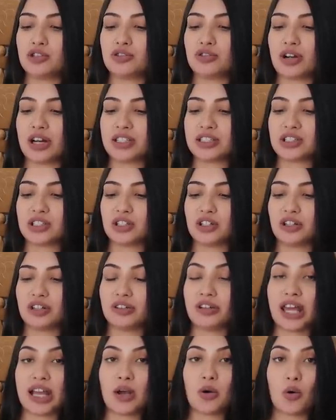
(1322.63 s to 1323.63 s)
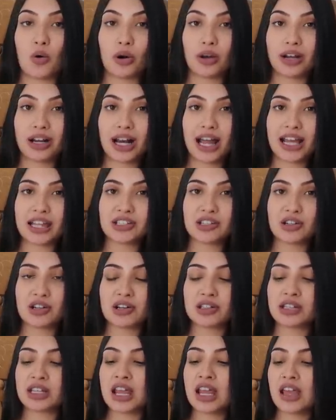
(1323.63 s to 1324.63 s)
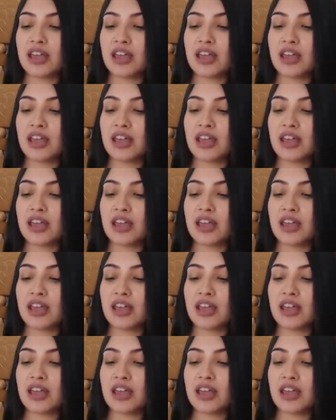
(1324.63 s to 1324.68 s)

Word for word: dresser like organizers.